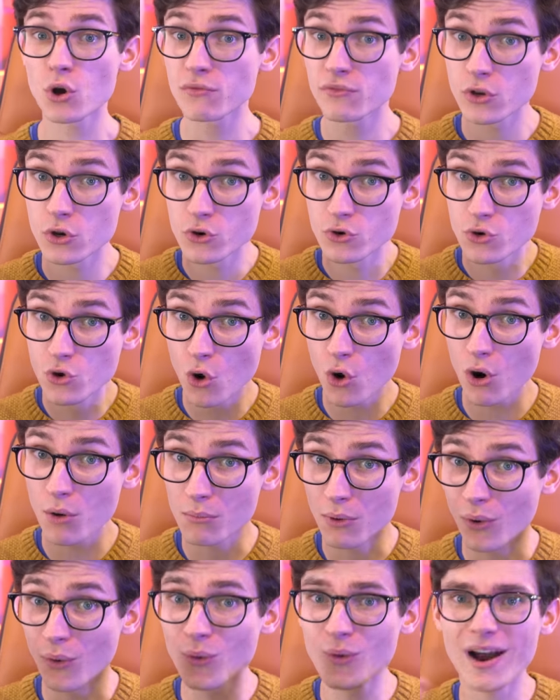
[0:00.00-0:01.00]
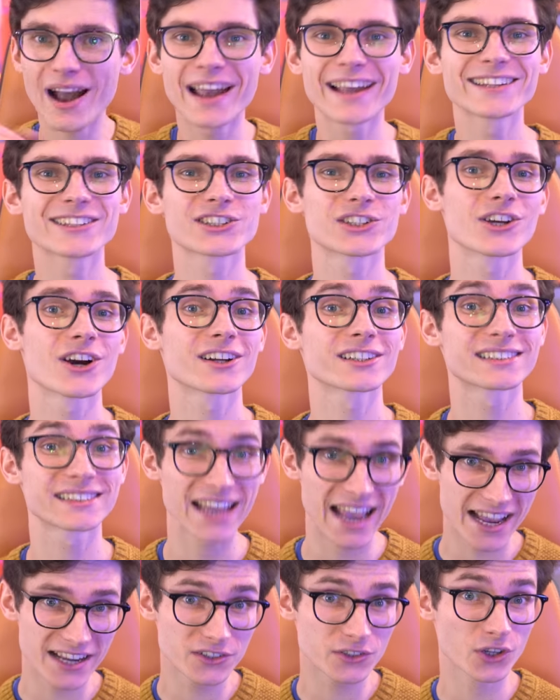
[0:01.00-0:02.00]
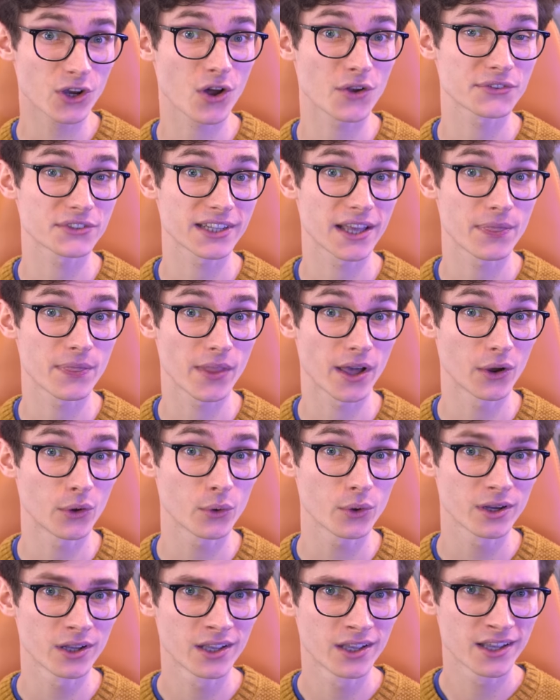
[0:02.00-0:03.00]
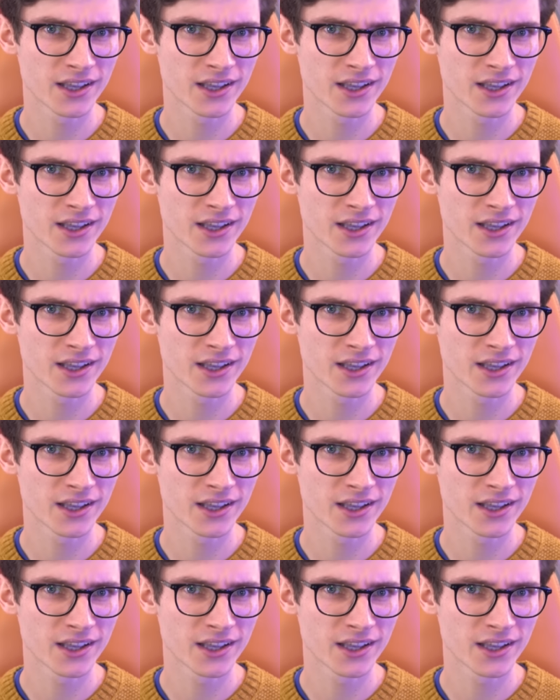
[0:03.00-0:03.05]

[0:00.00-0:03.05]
of normal HDR10 content though,